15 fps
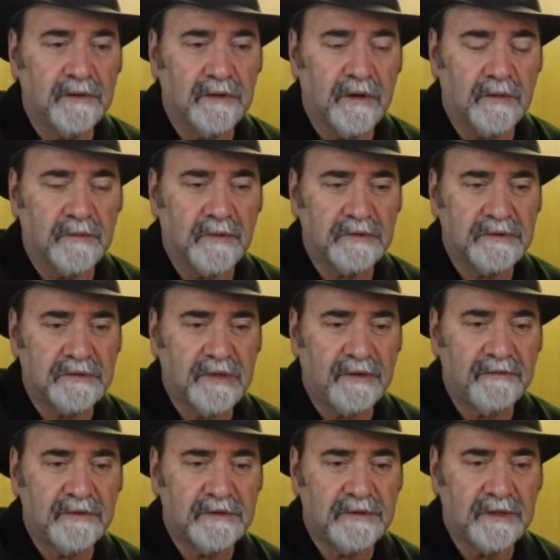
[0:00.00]
Number
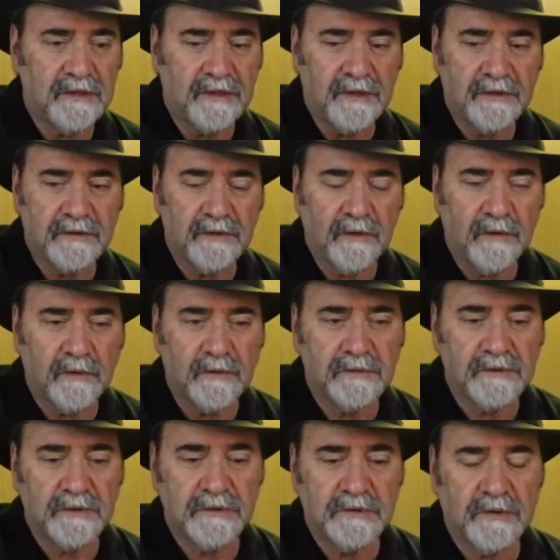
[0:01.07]
17,
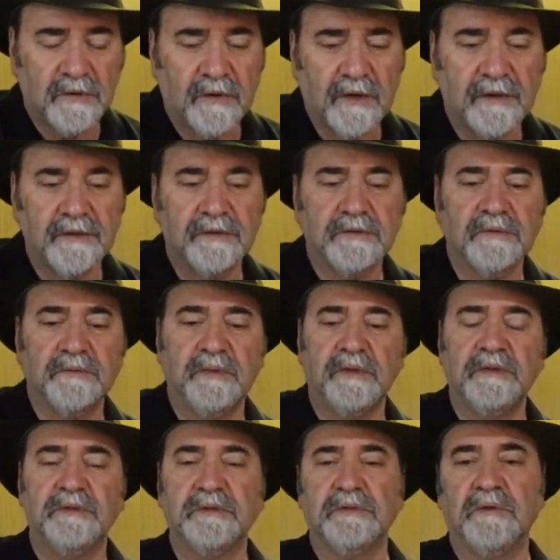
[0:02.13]
Ode to Joy. This will be
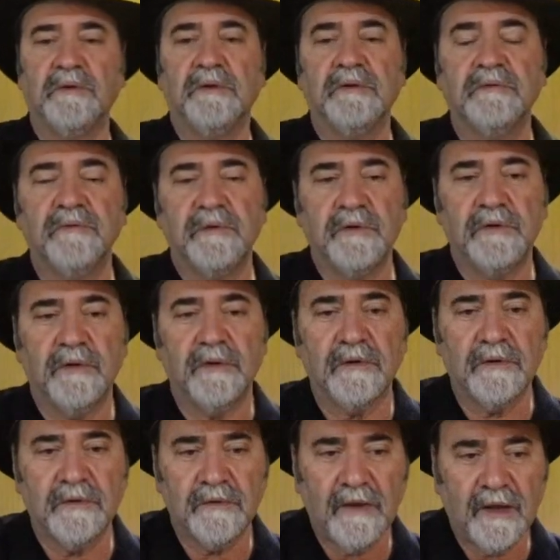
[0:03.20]
the song for your
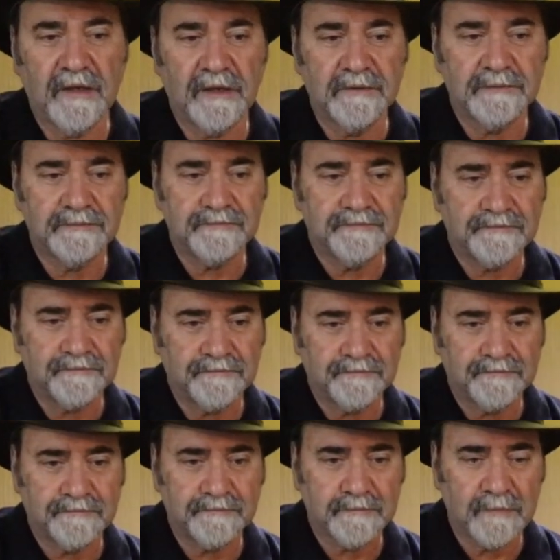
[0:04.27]
credit.
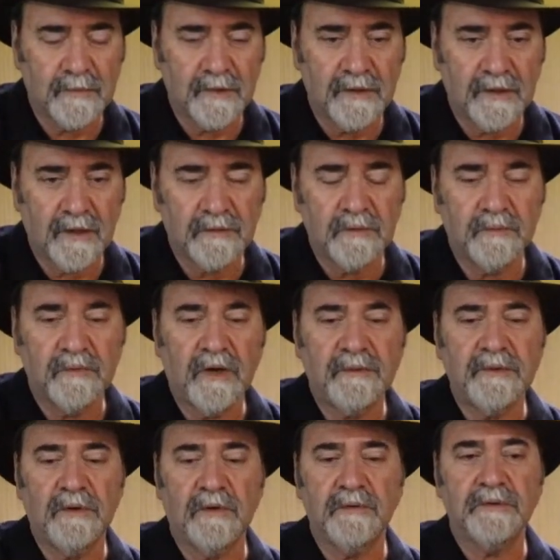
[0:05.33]
Now, you
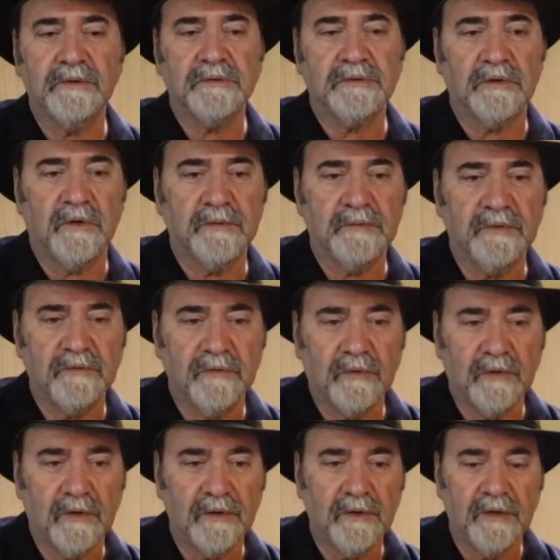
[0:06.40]
probably heard this song
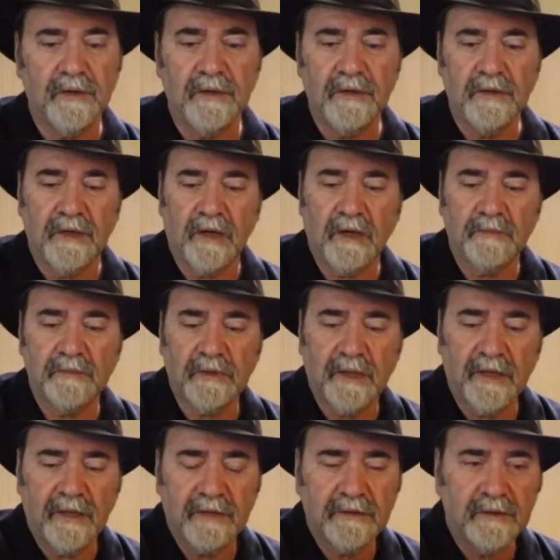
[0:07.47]
before. I'll
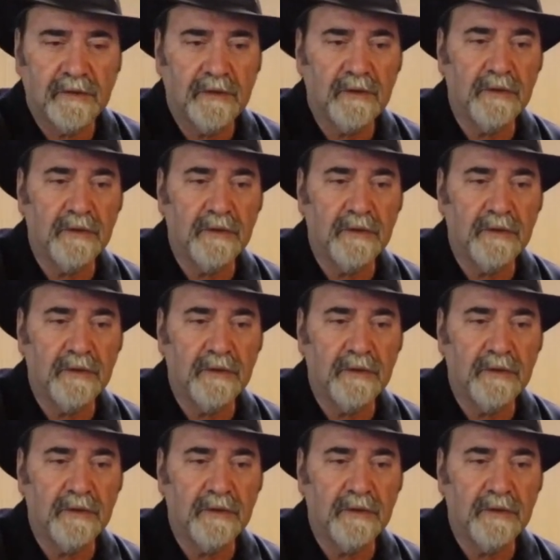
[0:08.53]
play it